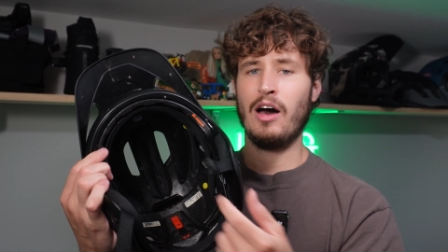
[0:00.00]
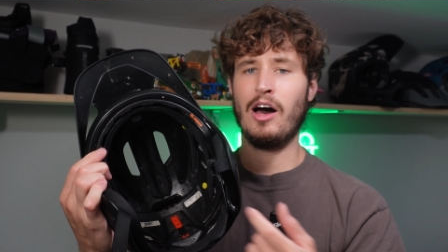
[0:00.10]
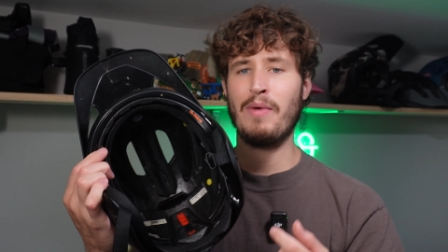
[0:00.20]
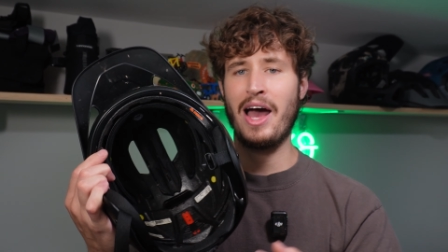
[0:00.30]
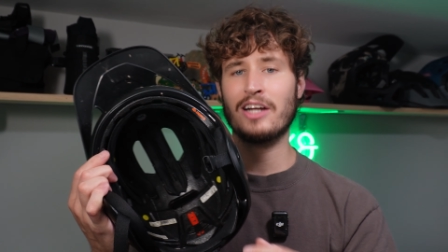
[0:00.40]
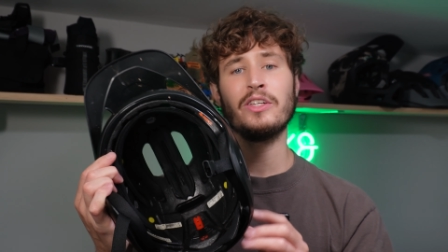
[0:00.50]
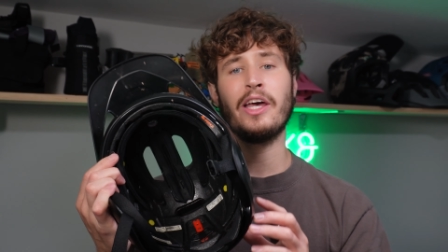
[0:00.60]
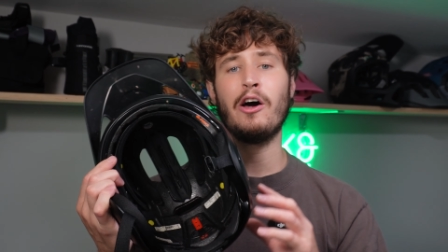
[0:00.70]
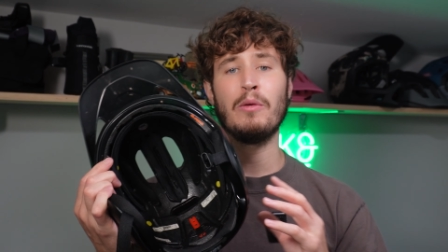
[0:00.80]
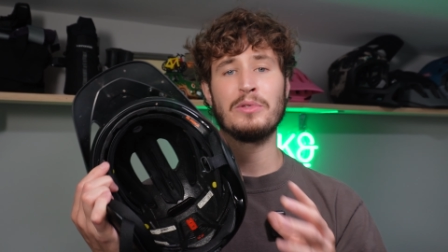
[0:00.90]
actually
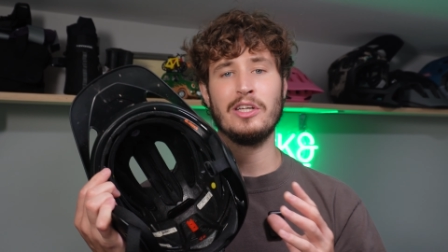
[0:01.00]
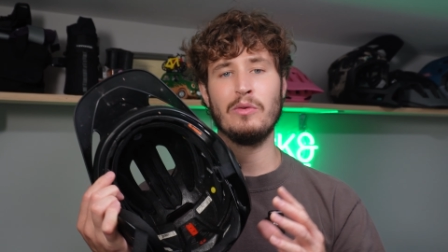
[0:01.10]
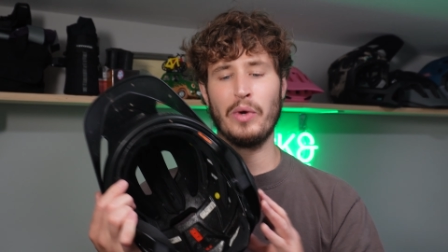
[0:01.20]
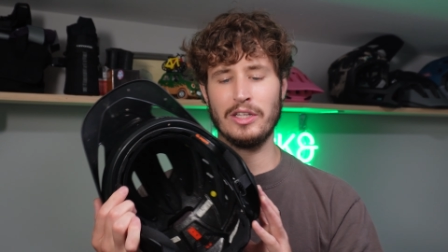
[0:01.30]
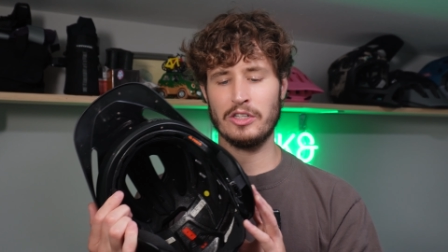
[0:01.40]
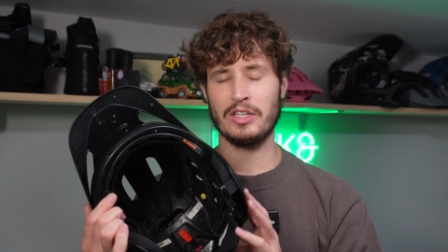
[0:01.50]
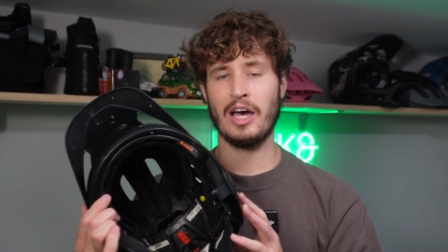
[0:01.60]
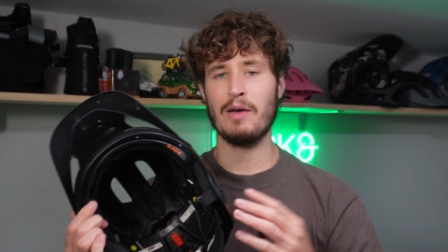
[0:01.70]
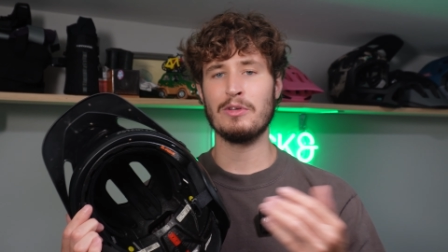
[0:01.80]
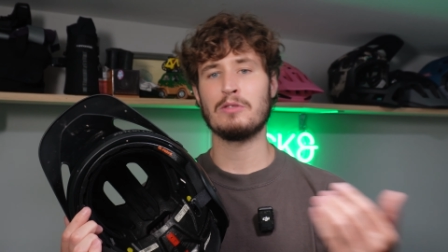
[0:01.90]
helps in
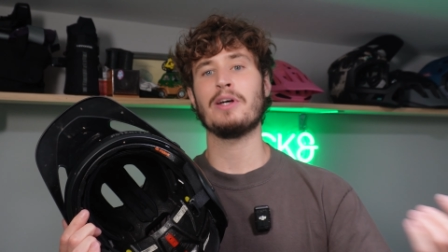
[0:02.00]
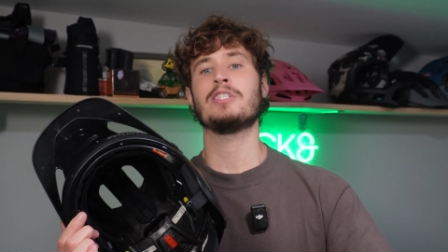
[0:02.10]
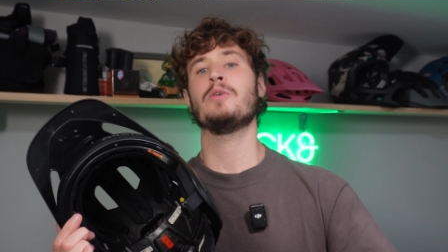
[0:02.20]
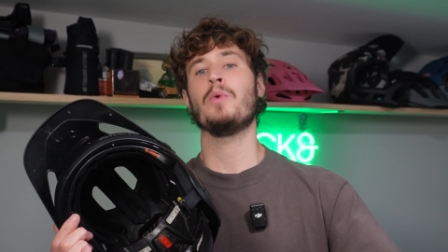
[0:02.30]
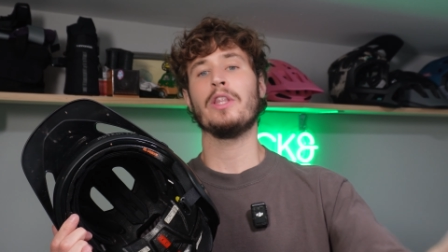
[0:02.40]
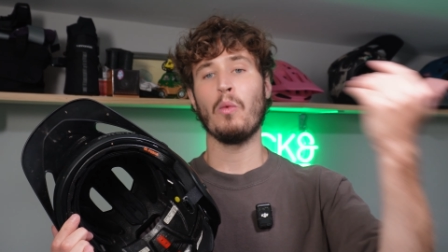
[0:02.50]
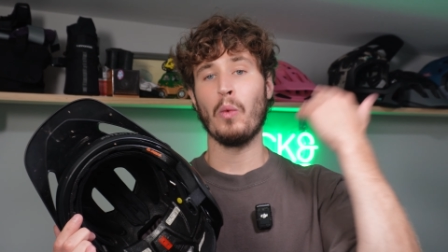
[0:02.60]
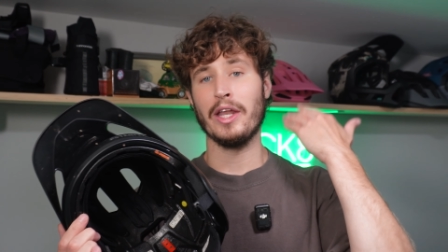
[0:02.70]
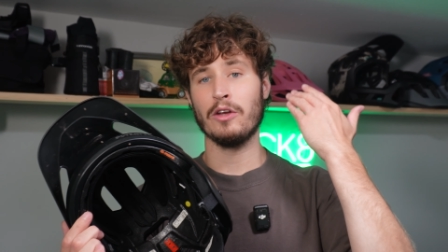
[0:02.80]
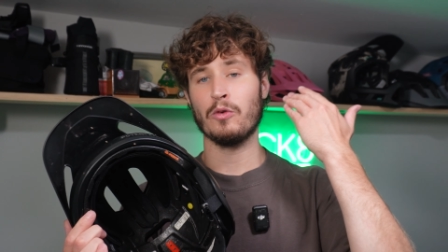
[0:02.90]
wintertime, especially when the
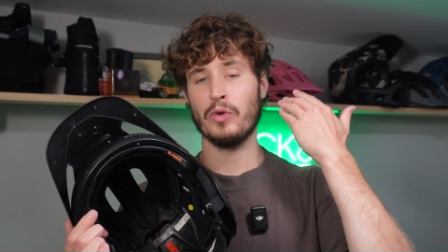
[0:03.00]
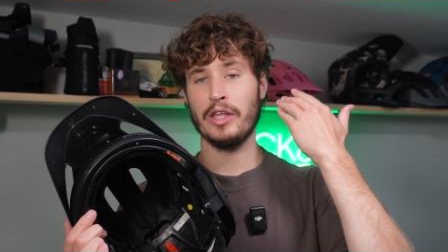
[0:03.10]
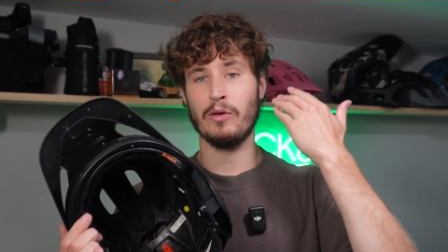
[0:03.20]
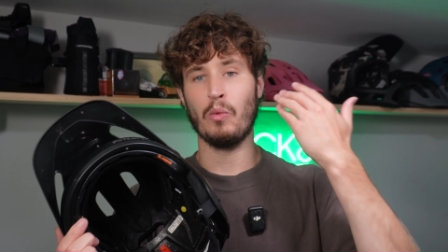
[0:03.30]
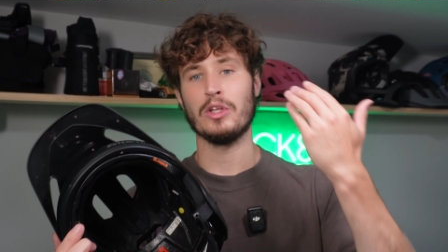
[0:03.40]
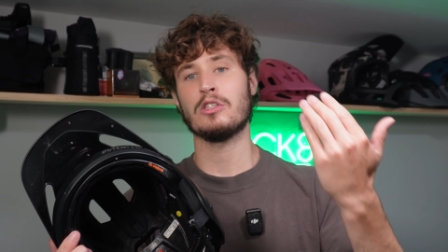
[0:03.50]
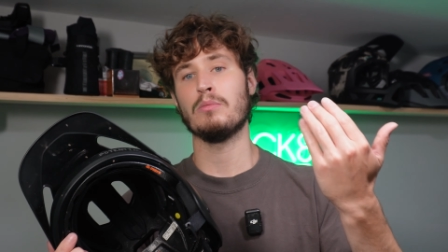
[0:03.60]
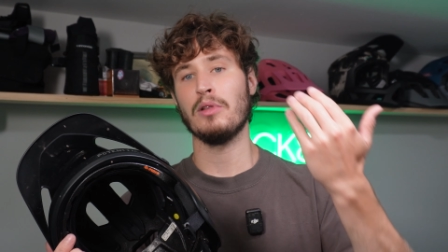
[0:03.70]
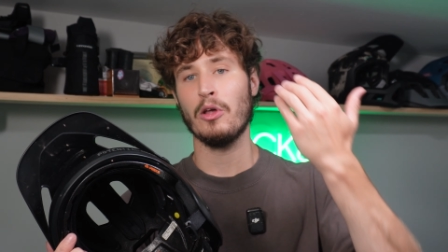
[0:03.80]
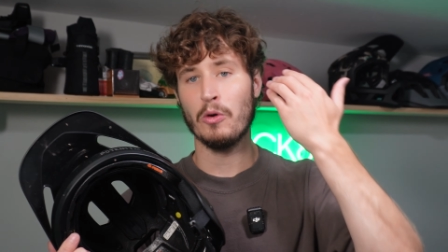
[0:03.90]
wind really wants to
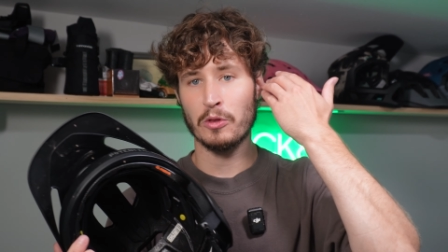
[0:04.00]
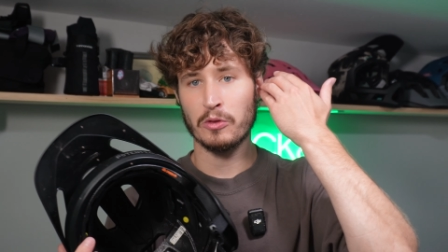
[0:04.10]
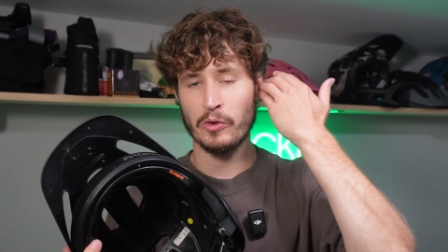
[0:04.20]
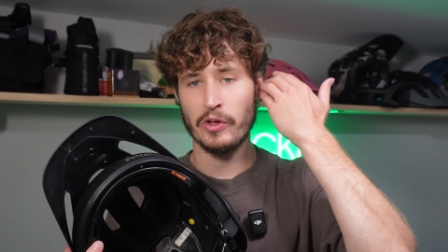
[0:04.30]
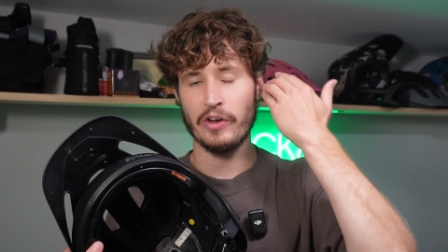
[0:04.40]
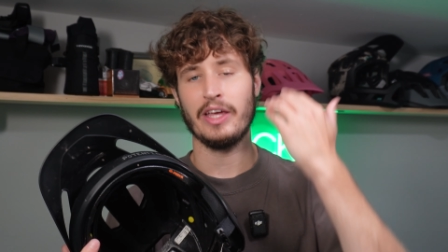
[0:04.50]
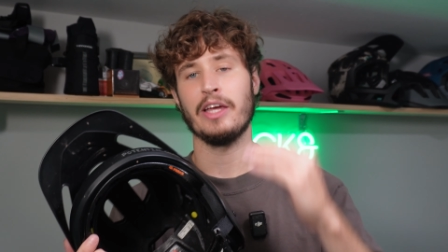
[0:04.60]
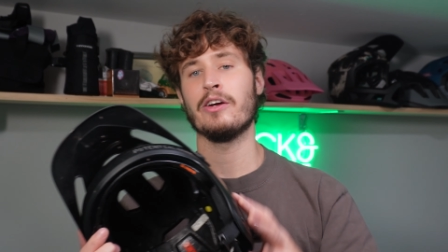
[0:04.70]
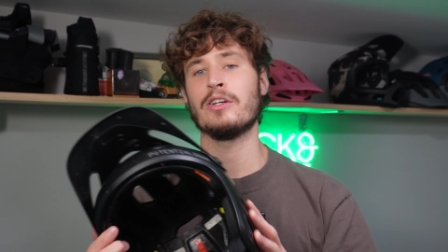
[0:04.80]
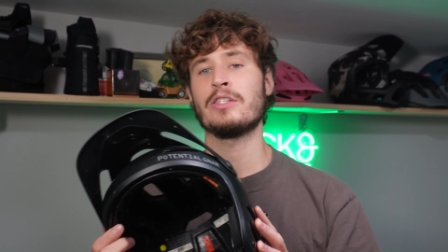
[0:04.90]
blow through your
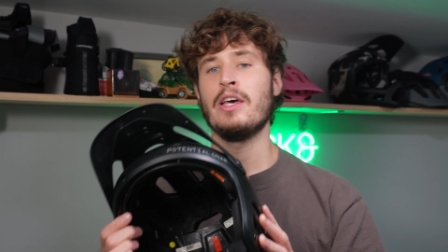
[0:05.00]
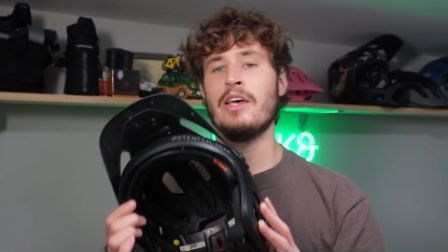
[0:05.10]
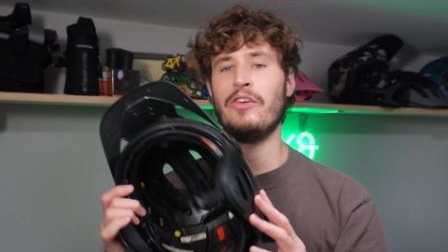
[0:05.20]
ears.